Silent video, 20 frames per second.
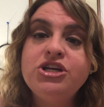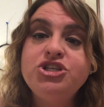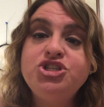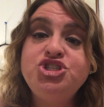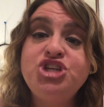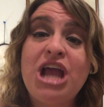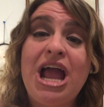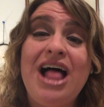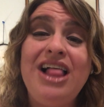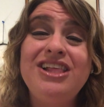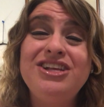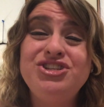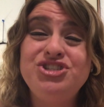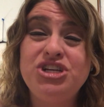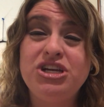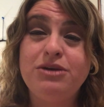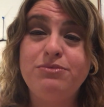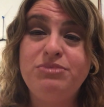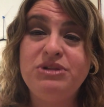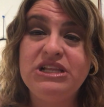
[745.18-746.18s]

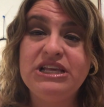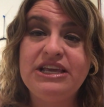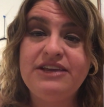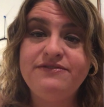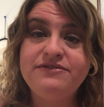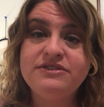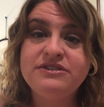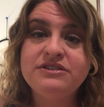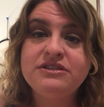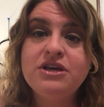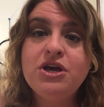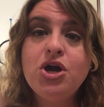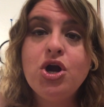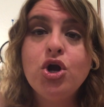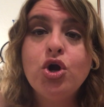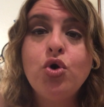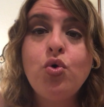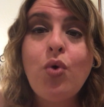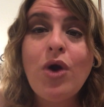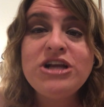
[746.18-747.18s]
challenging beliefs,
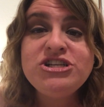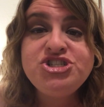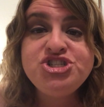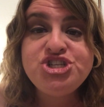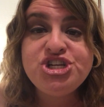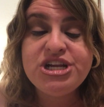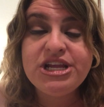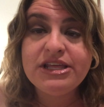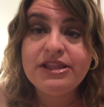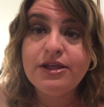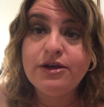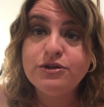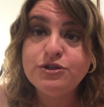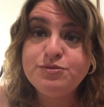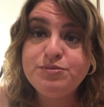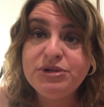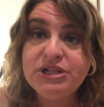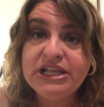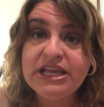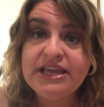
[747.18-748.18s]
questioning those
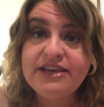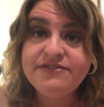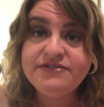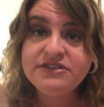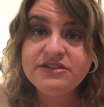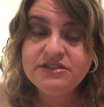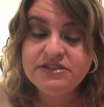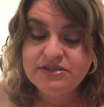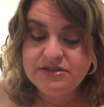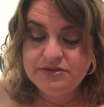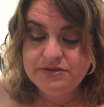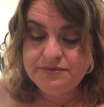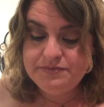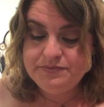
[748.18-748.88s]
beliefs.